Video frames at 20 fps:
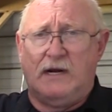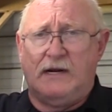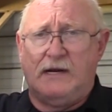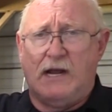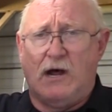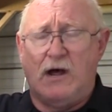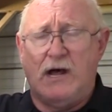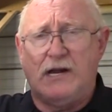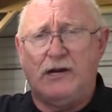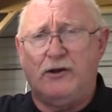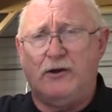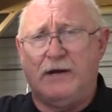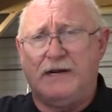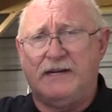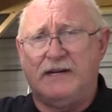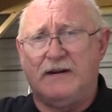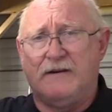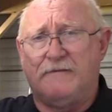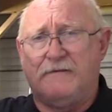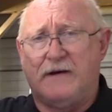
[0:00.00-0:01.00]
Now, how do you
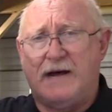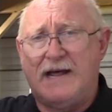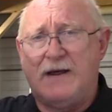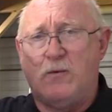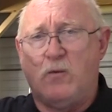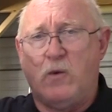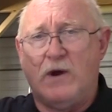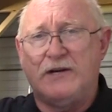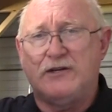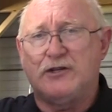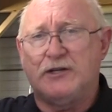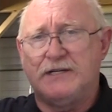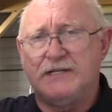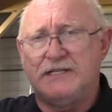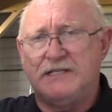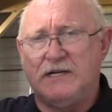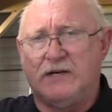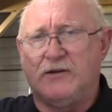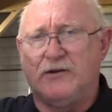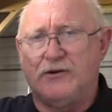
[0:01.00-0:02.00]
identify which
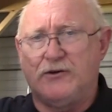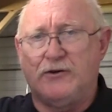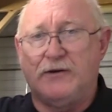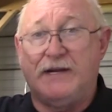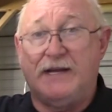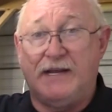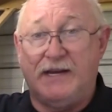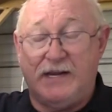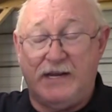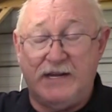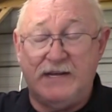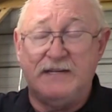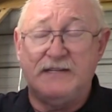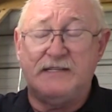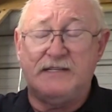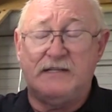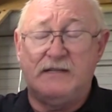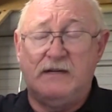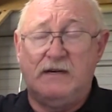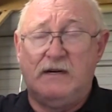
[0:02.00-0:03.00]
cylinder it
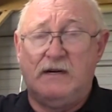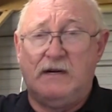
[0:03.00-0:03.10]
is?